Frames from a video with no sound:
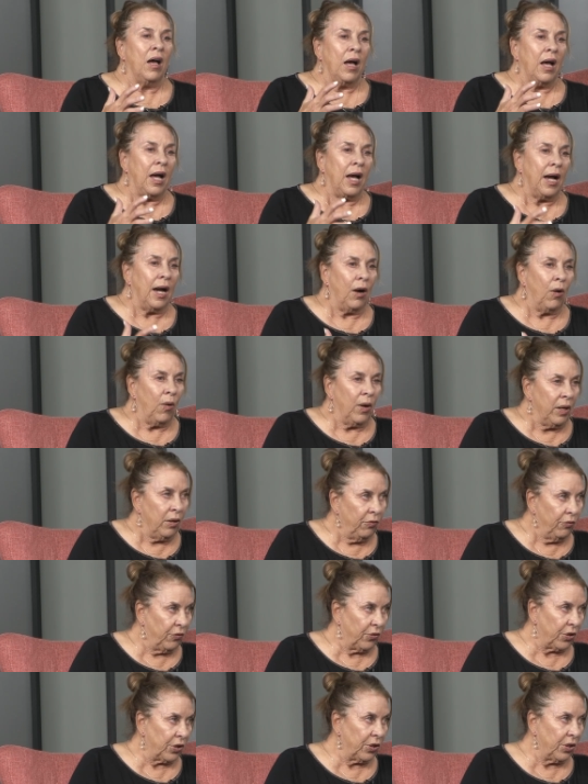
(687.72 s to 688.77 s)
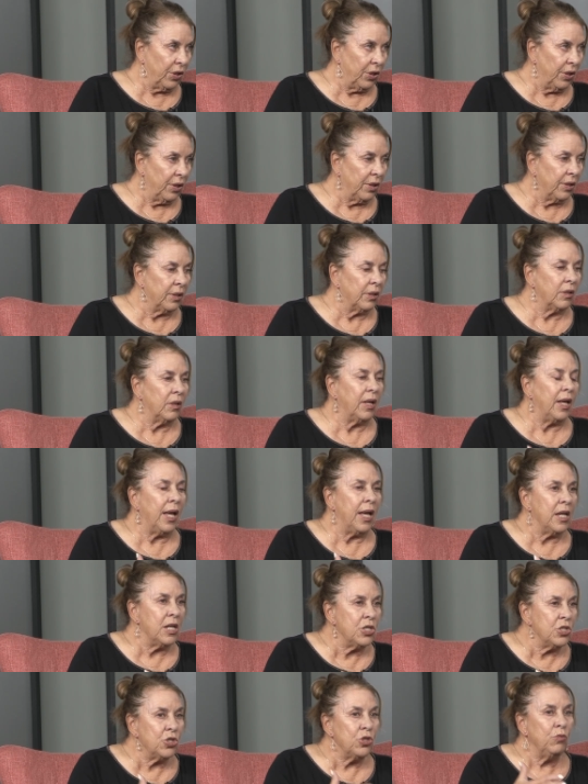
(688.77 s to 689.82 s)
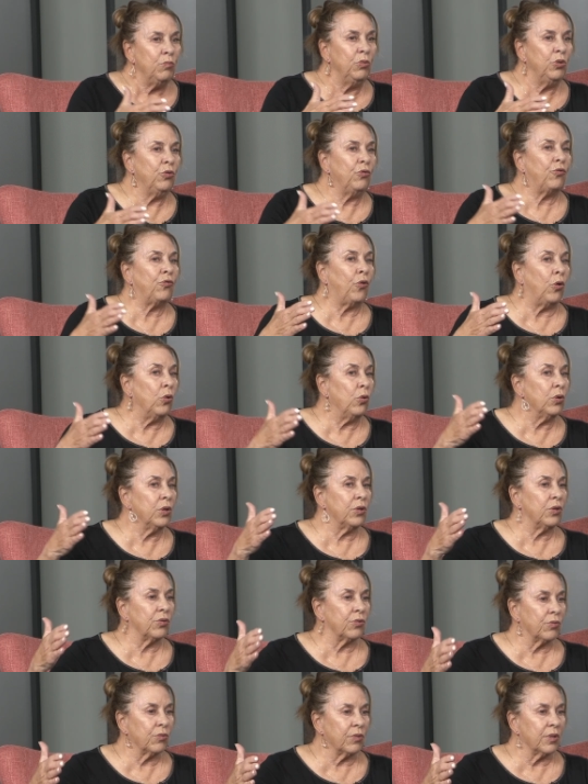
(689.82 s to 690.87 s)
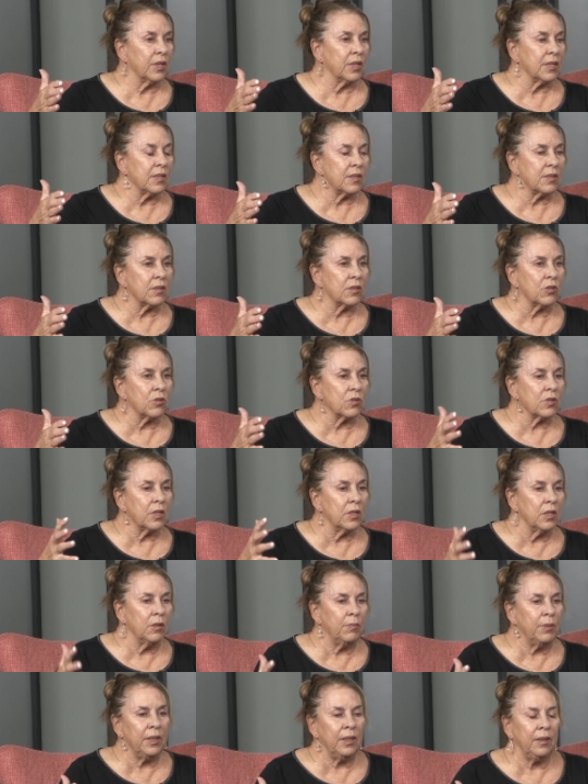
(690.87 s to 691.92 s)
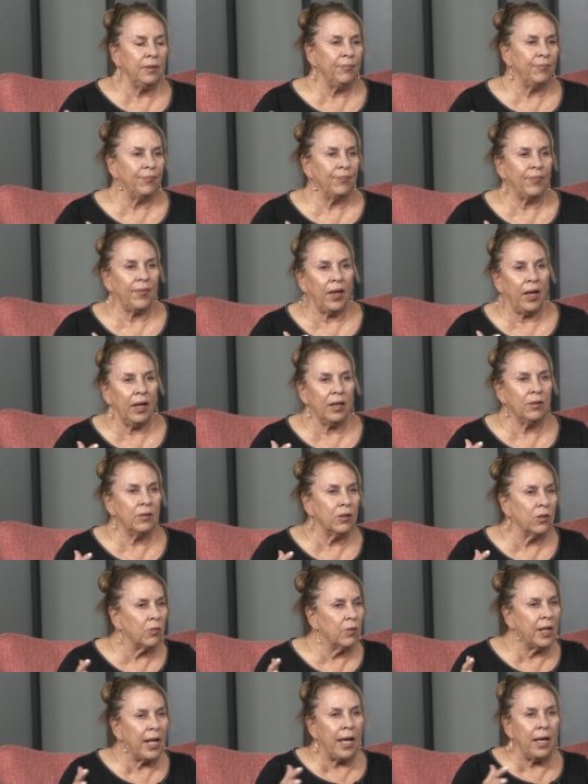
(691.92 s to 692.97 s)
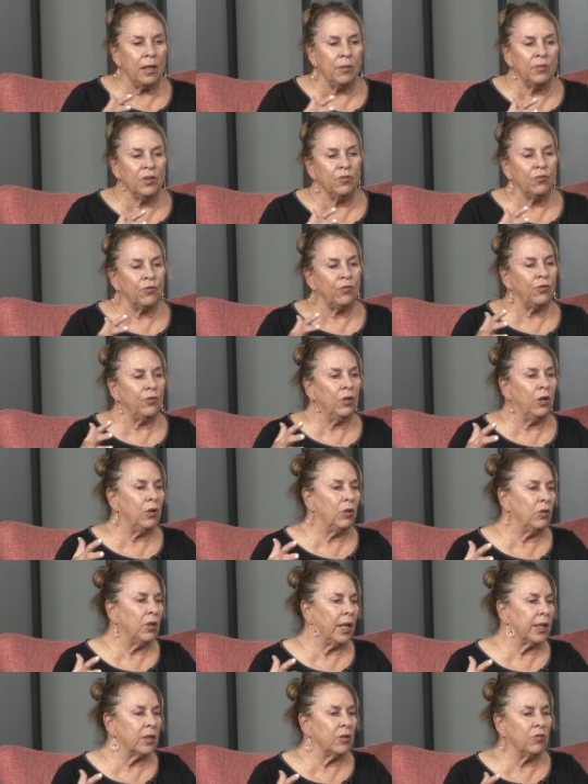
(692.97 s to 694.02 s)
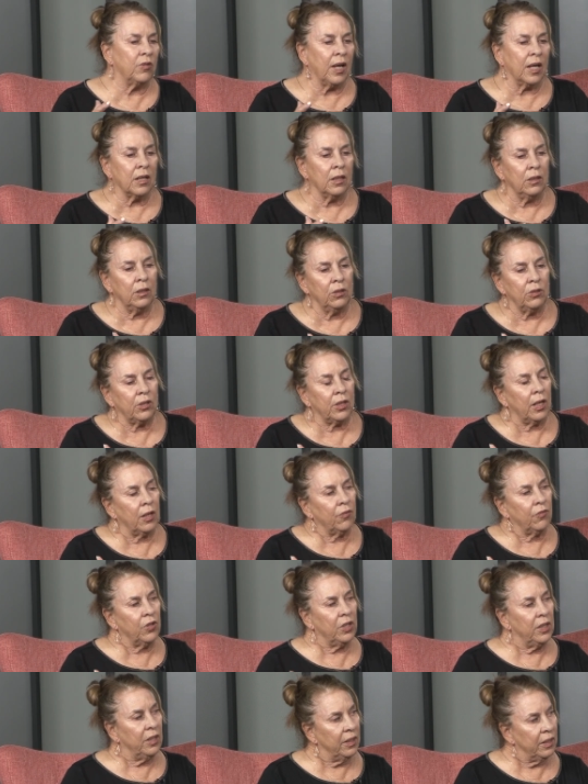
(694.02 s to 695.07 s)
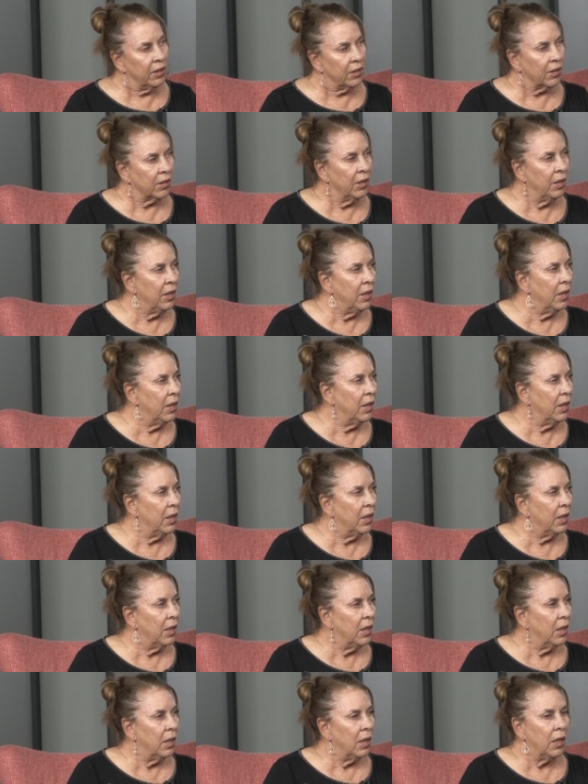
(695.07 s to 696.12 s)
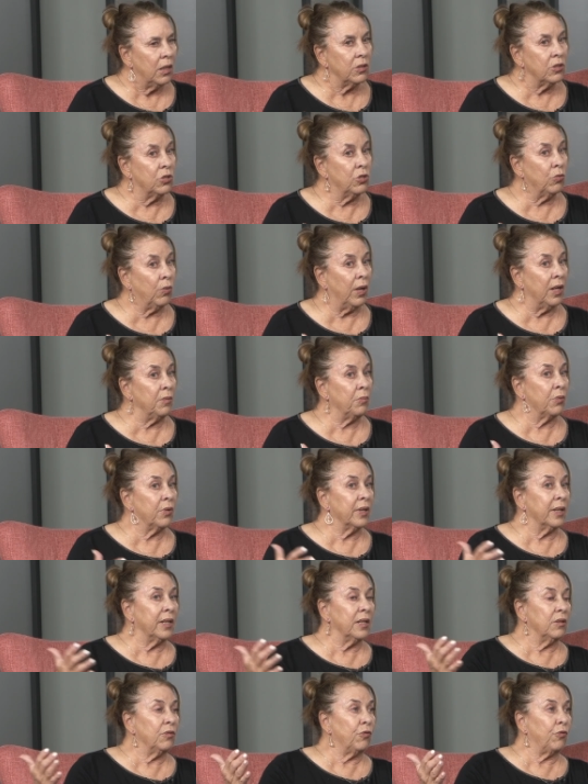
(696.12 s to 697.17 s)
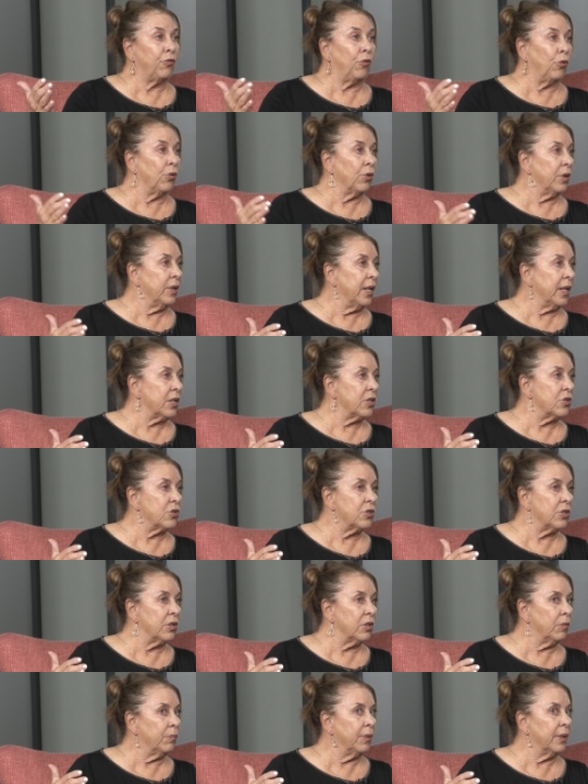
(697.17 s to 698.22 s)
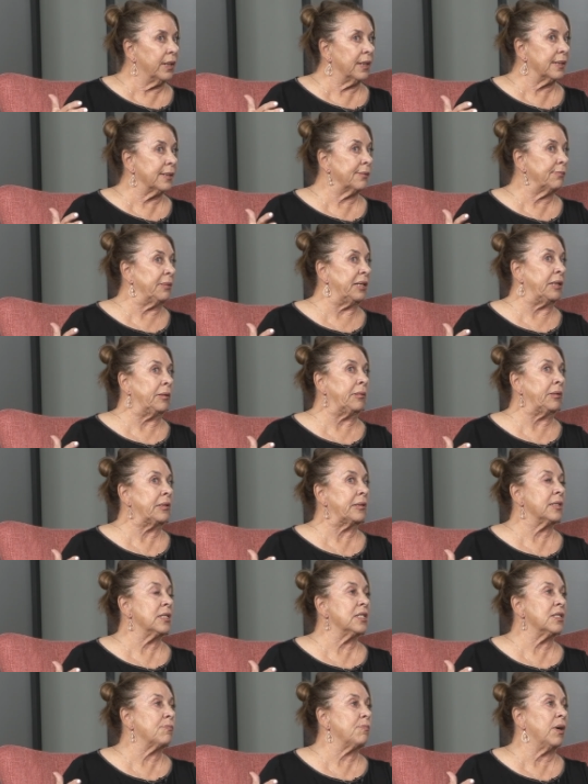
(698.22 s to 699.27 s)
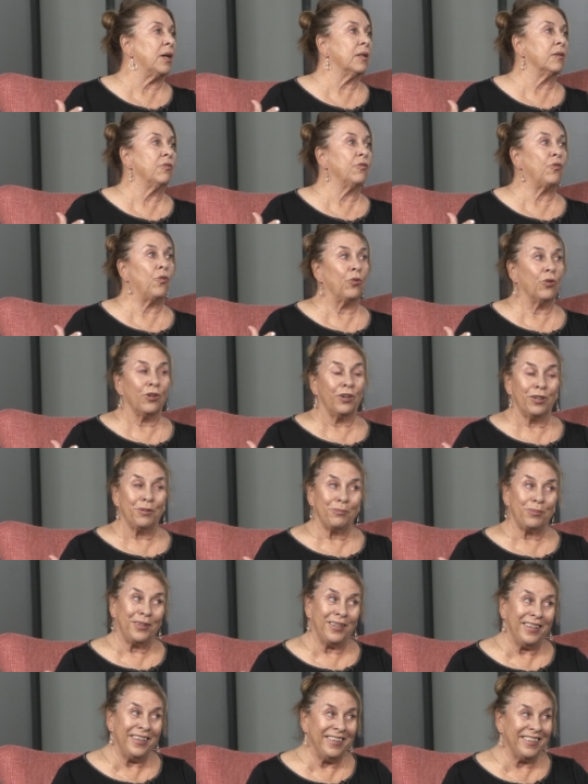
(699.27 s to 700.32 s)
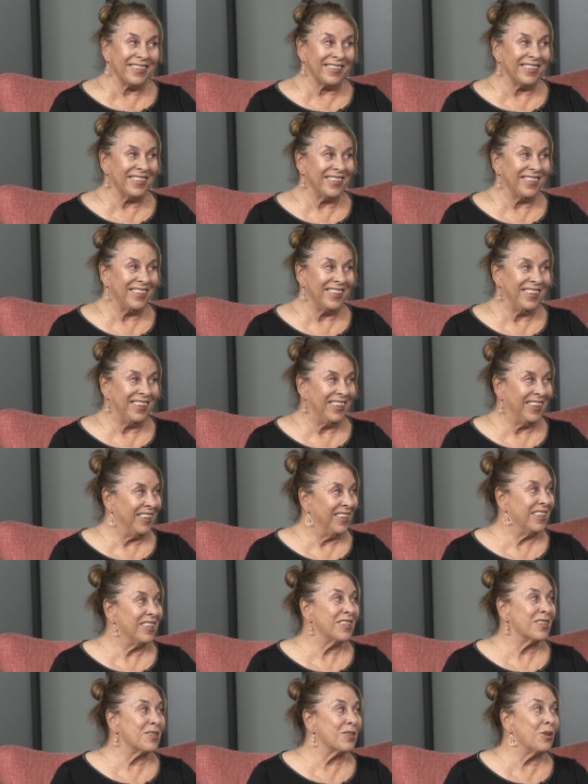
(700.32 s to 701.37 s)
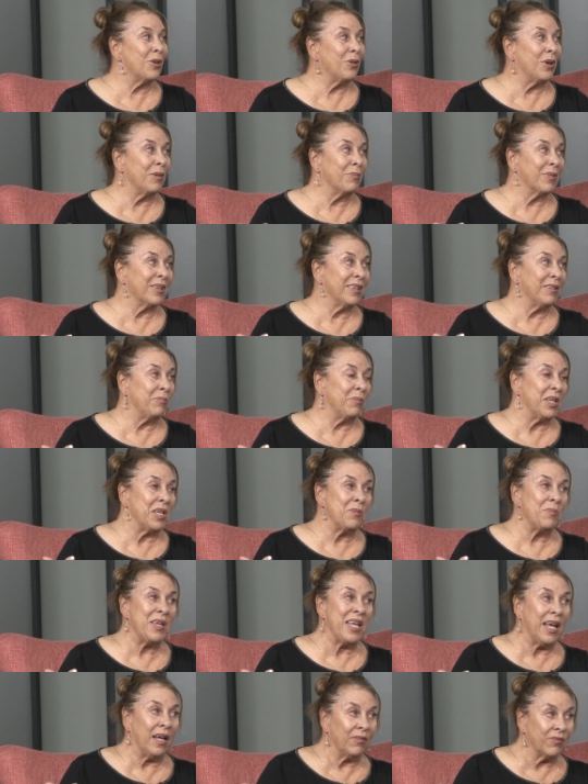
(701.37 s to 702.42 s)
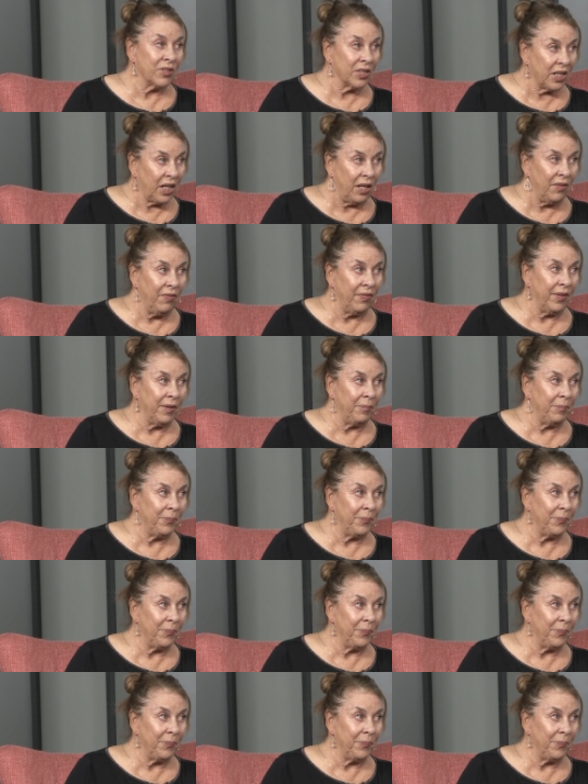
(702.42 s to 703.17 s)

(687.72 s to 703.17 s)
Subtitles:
However, as you move forward through this, there's going to be, an ebb and flow. Like, you got to look every year. Mm-hmm. Do I bring in 4 next year? Because maybe these bottom 4 aren't playing. So I'm going to maybe have to cut them.